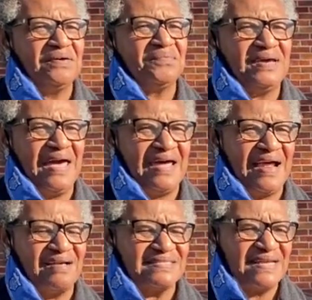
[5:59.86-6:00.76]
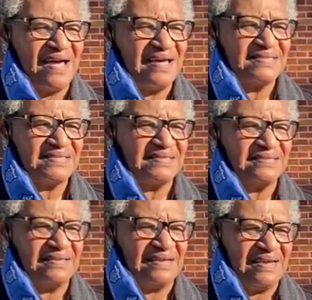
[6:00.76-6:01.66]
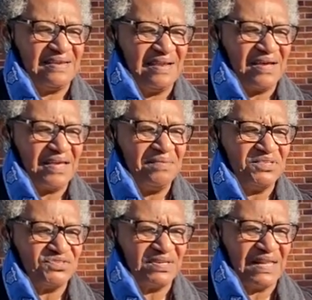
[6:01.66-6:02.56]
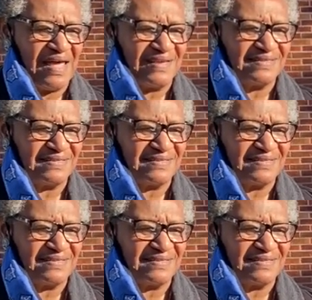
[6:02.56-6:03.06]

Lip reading: We had our science and chemistry classes